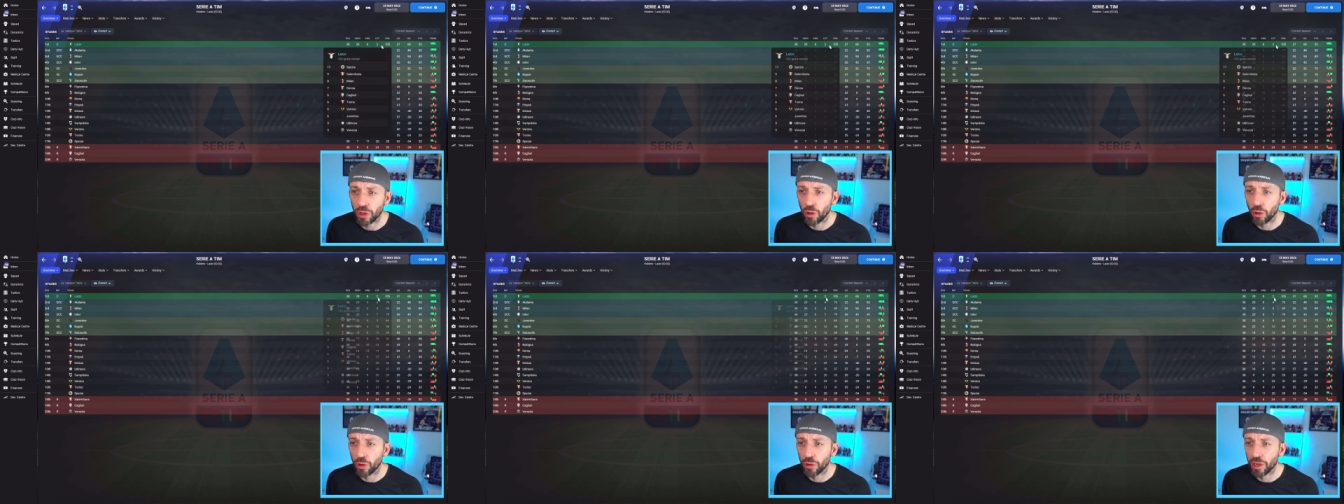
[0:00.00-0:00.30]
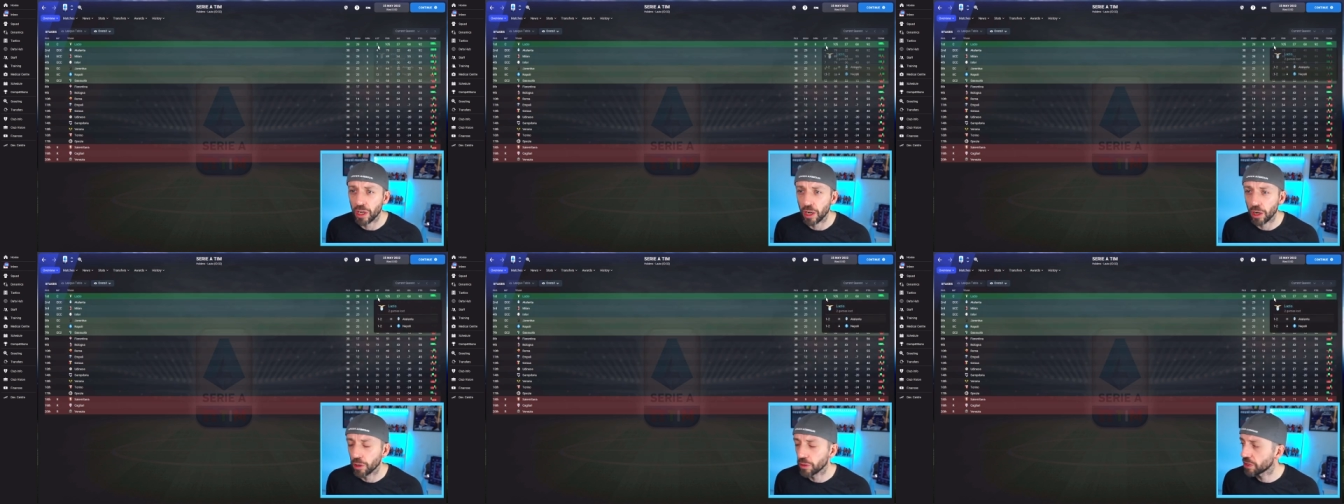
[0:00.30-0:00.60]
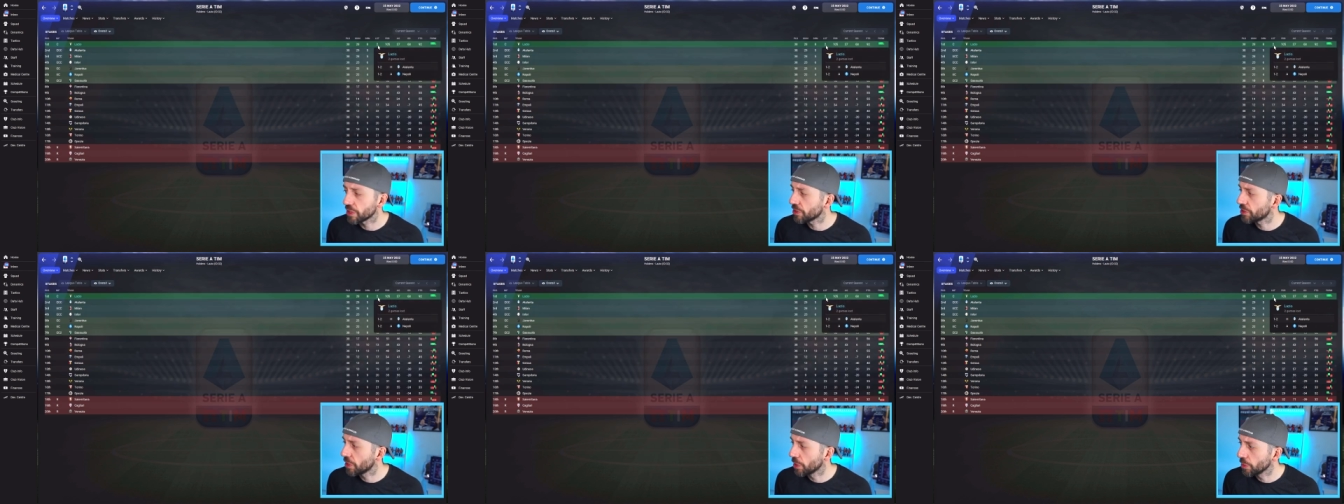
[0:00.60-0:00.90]
only
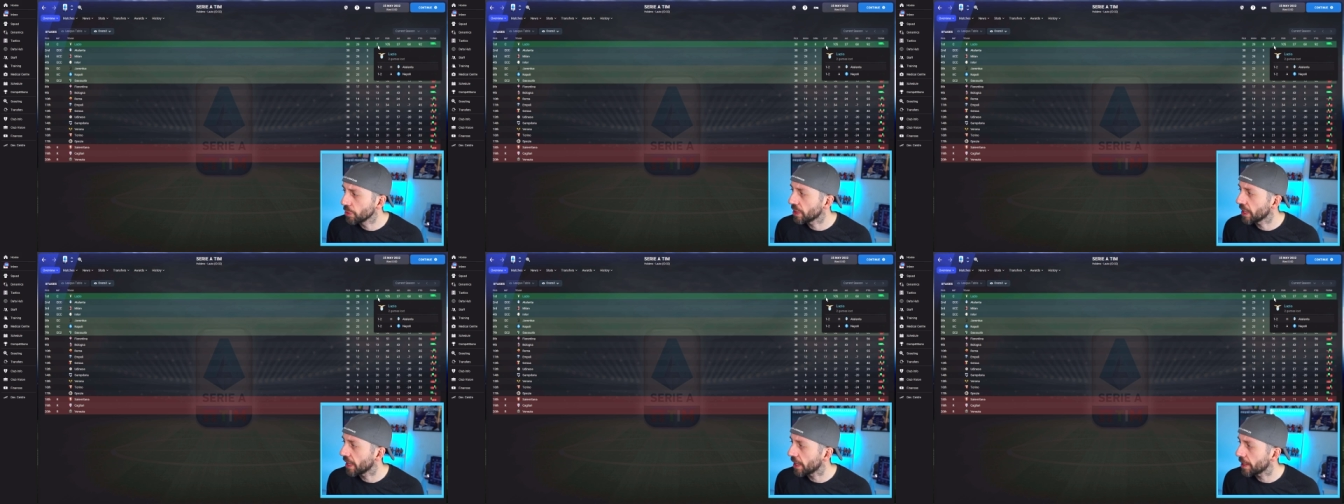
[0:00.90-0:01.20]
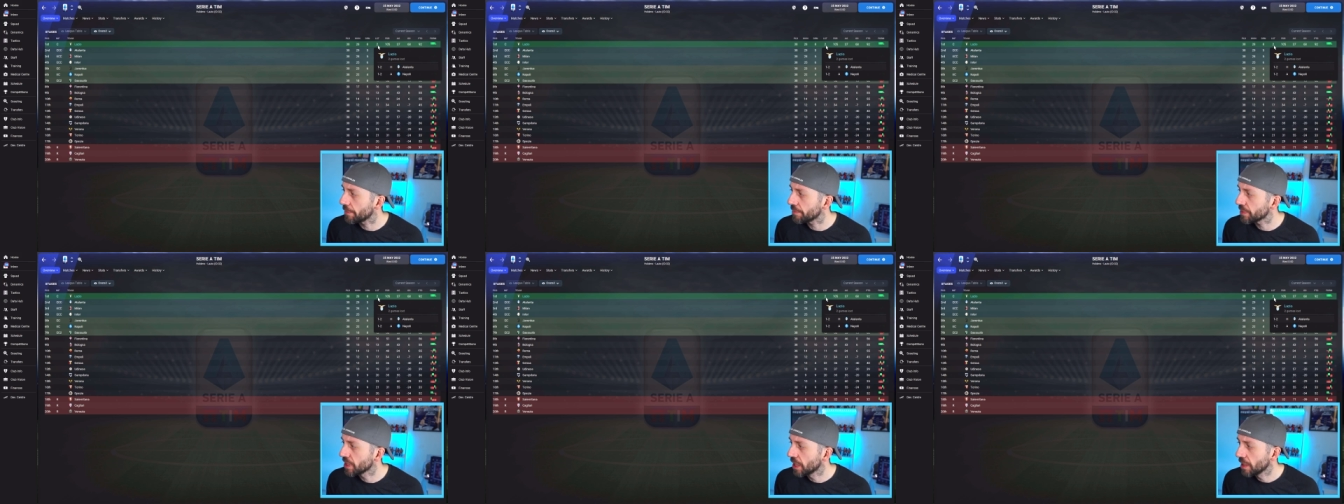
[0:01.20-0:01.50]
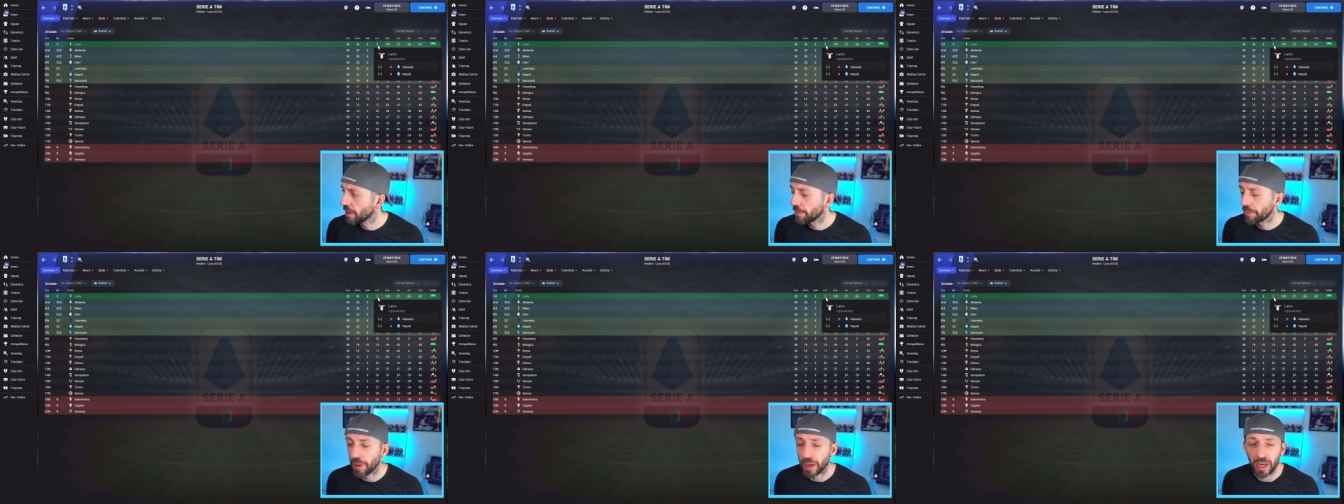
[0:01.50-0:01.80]
losing two games
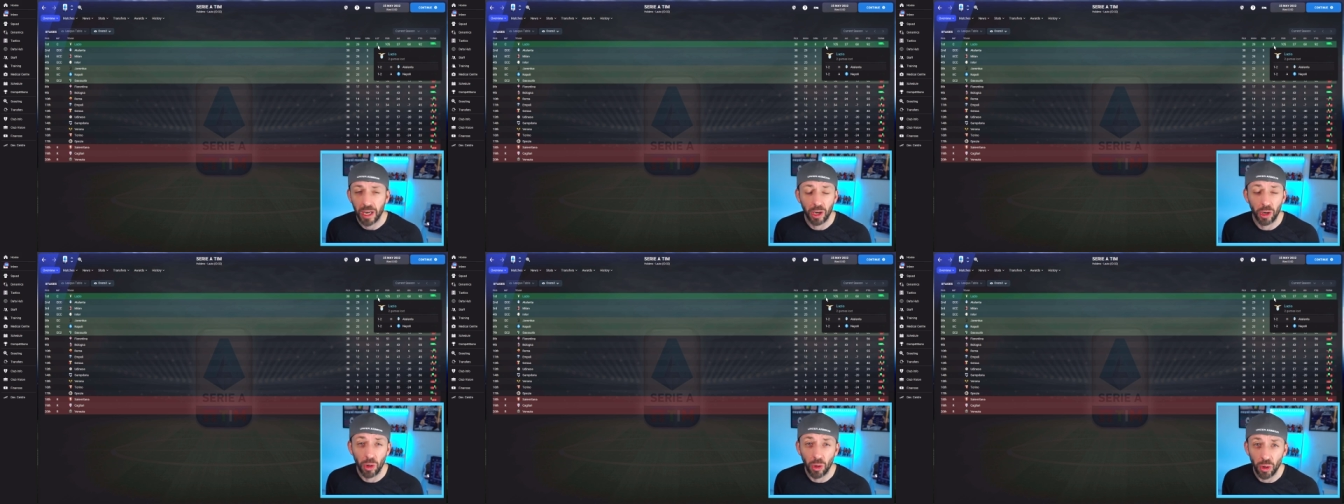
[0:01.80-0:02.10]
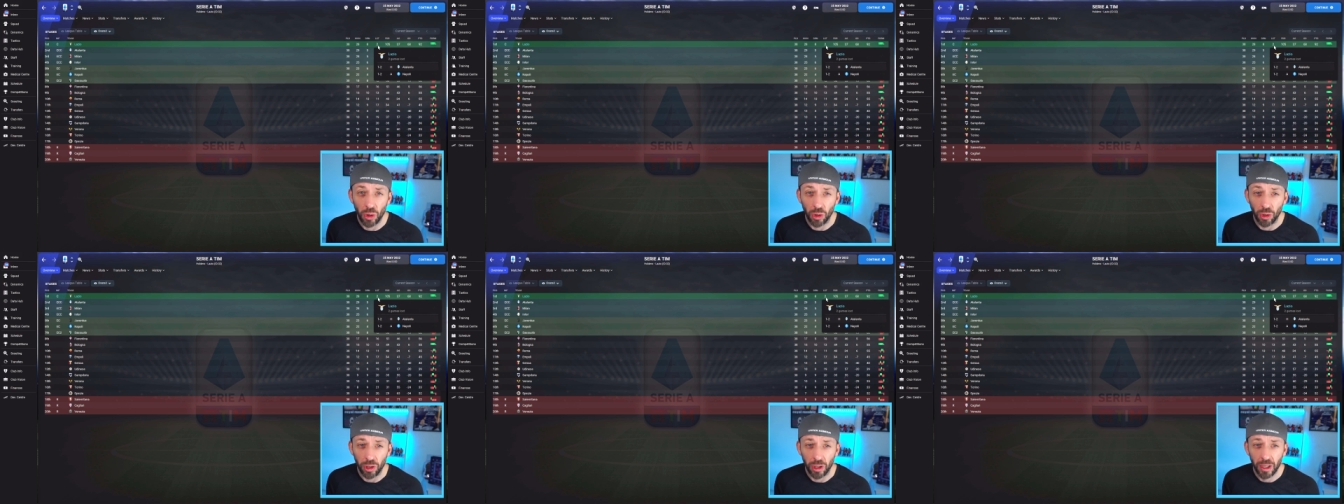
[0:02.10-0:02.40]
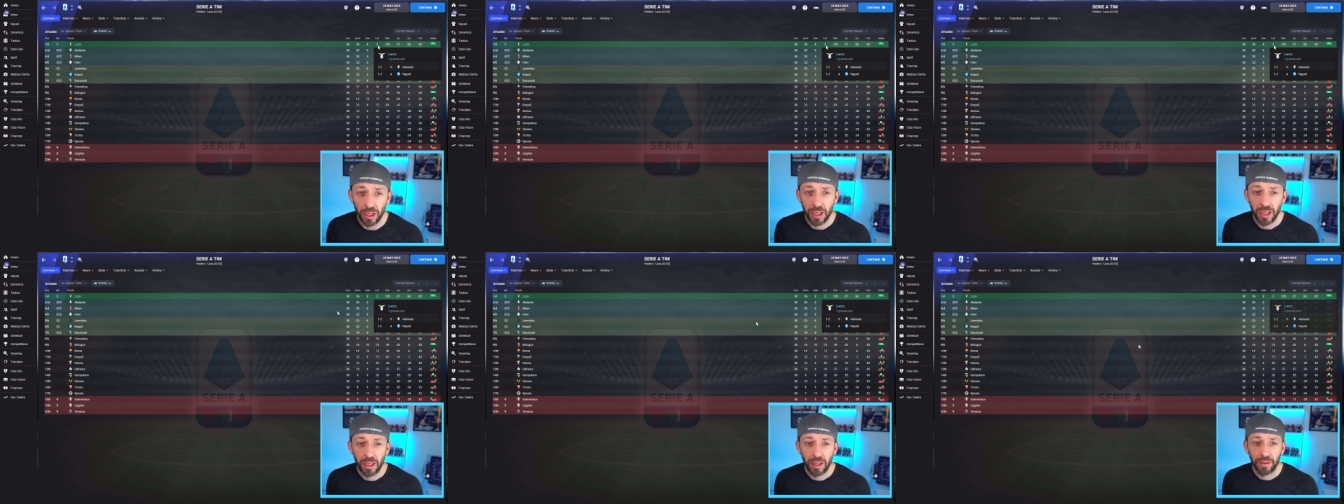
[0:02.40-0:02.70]
by a goal.
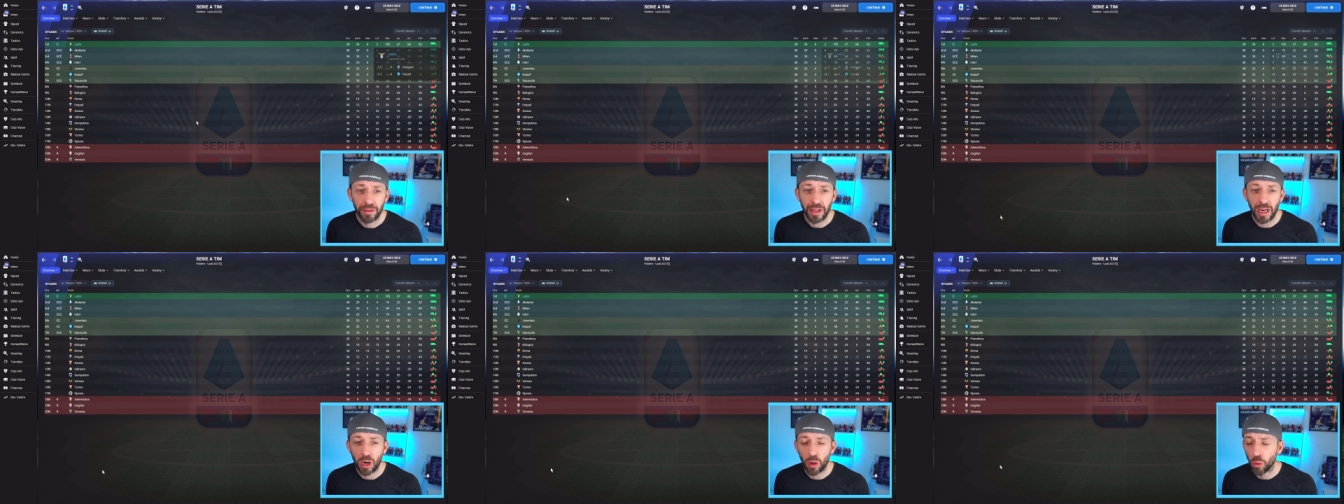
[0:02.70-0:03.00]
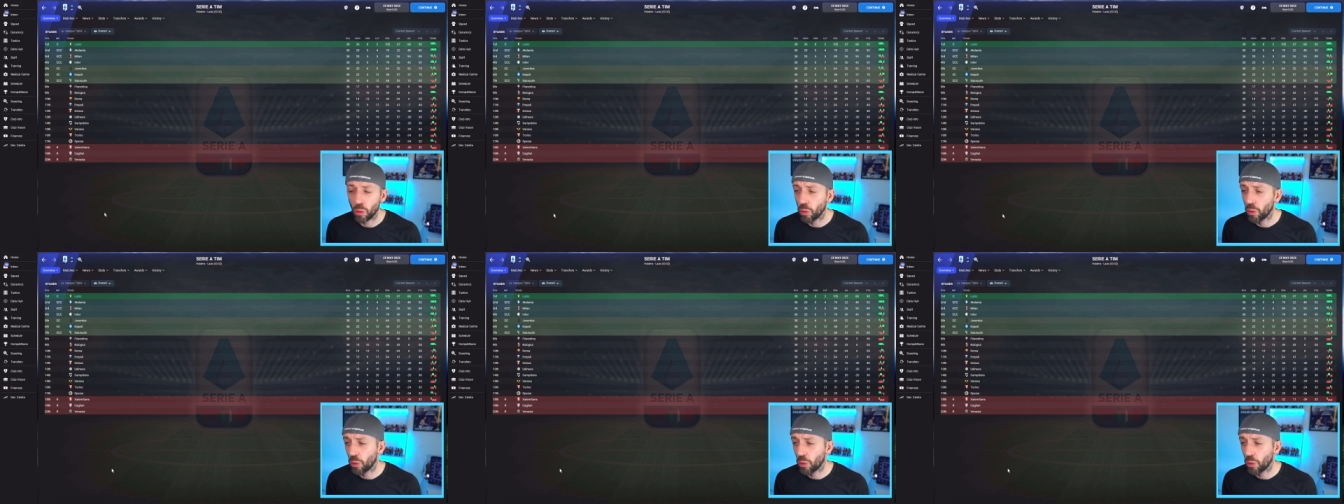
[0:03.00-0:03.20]
Now,